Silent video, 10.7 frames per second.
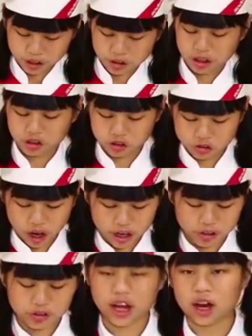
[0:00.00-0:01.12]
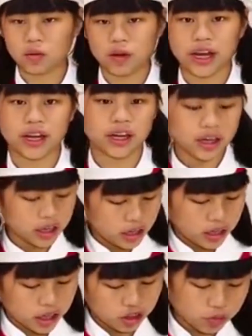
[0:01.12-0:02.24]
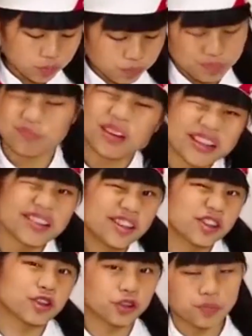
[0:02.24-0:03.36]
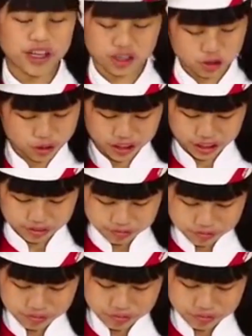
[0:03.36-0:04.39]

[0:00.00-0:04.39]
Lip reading: my ingredients dry so that way it just makes it easier to mix really.